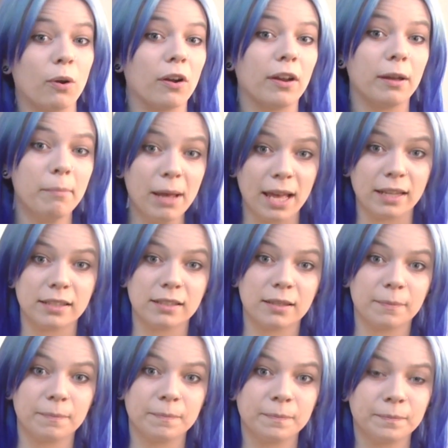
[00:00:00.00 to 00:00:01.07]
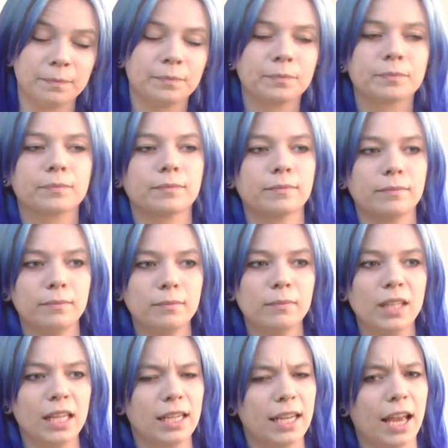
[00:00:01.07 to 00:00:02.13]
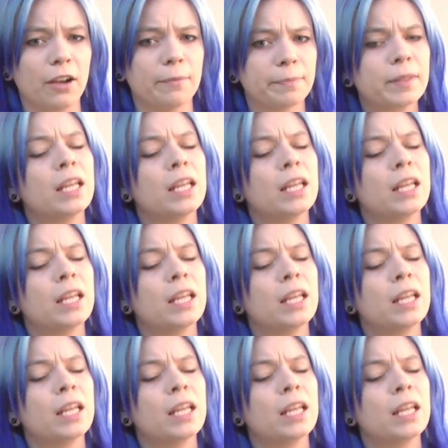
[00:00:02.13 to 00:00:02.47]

wearing a mask. Now,